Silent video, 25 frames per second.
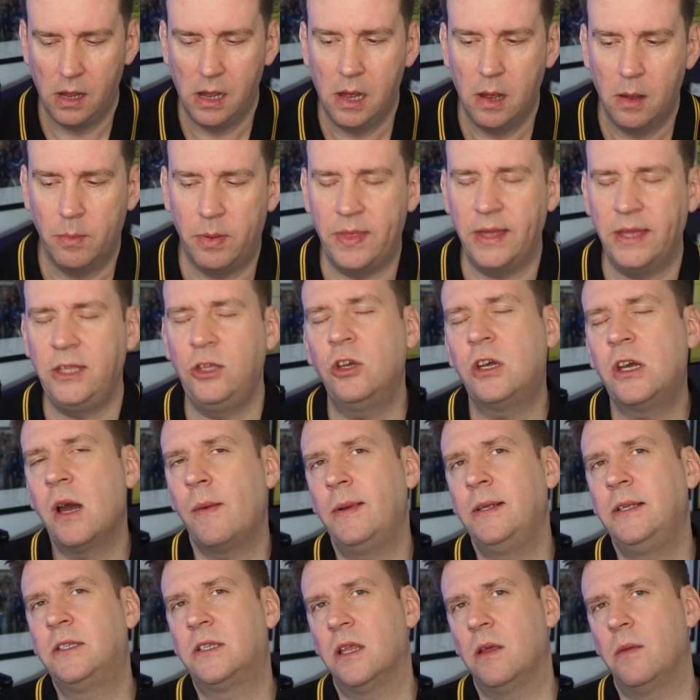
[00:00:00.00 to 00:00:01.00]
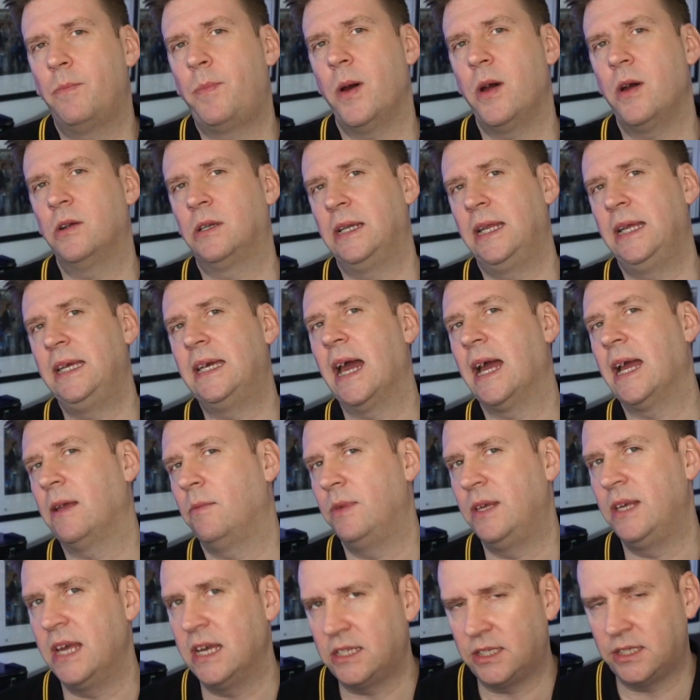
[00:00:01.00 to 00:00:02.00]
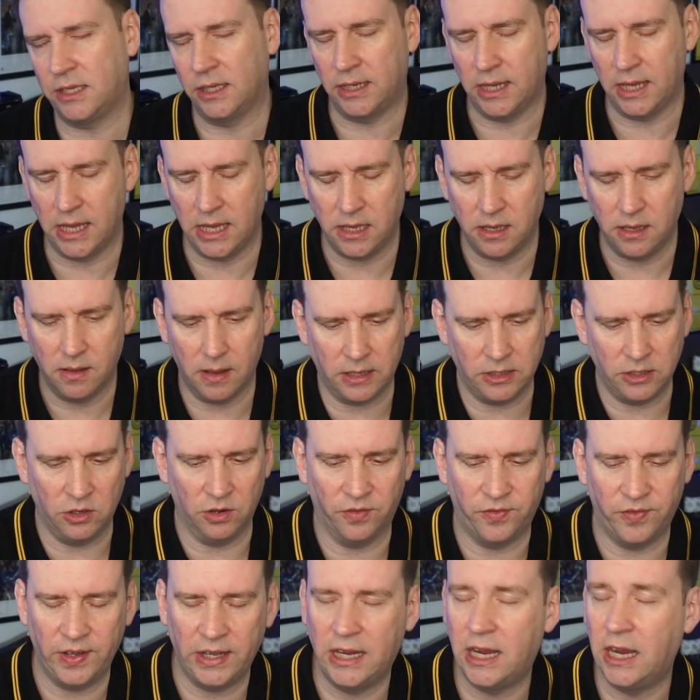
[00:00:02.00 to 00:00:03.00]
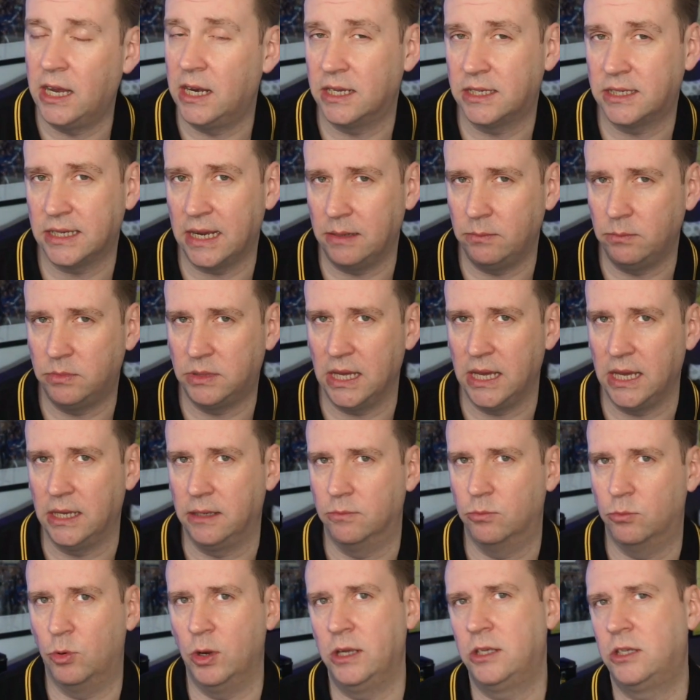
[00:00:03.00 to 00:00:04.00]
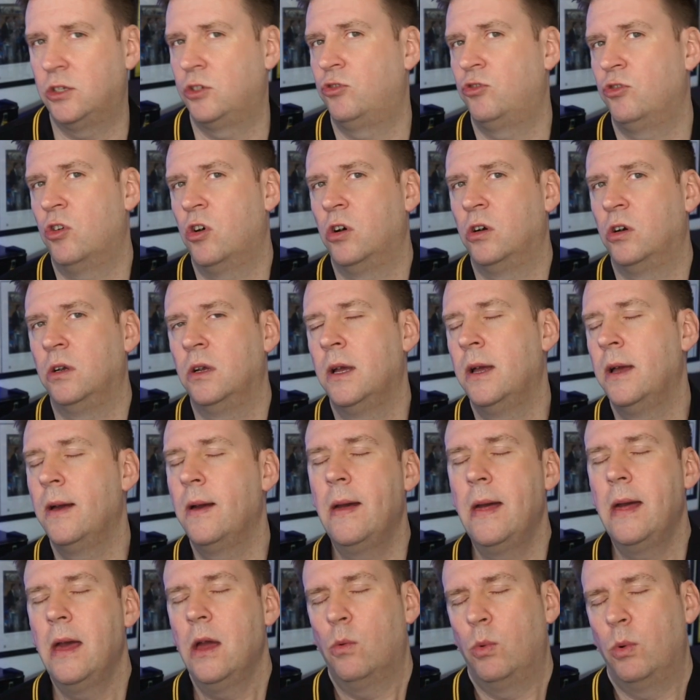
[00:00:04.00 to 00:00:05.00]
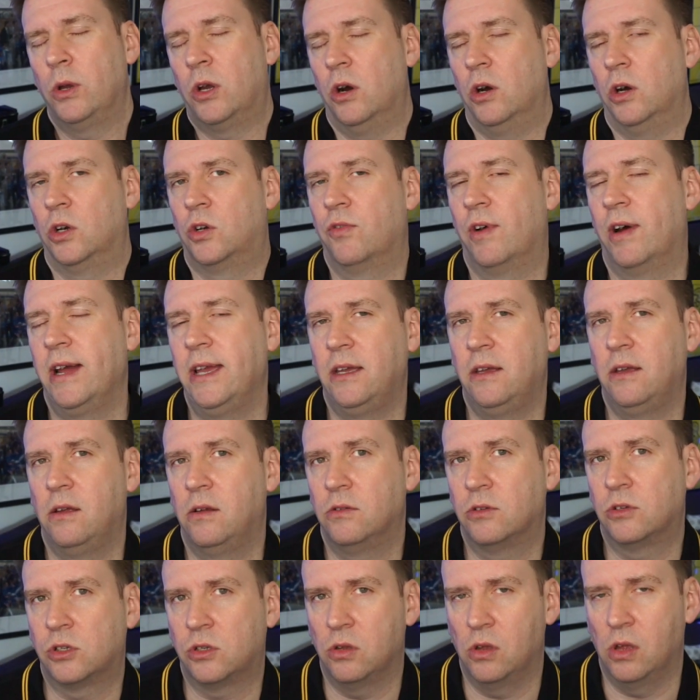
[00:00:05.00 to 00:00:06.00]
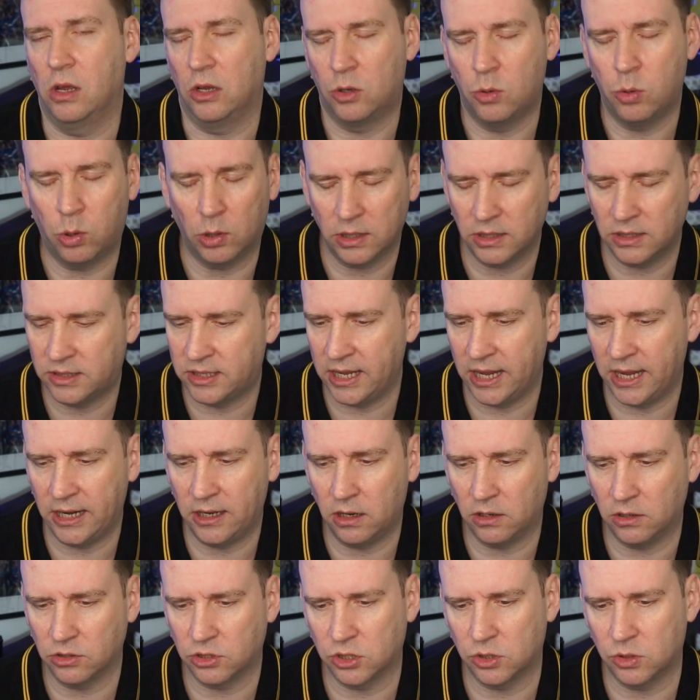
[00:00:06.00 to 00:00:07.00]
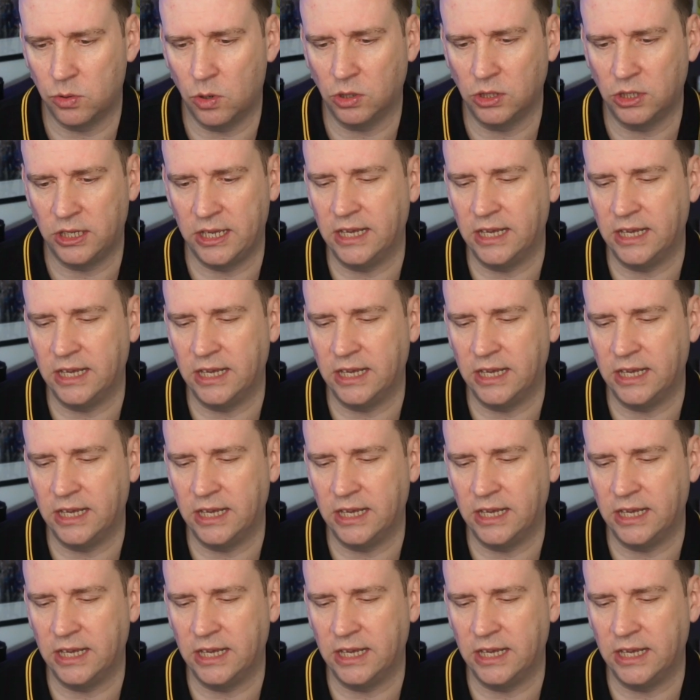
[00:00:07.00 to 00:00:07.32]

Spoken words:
But then you come into the Burnley game yesterday and you're thinking the same thing. We're strong. We've got a great quality in our squad.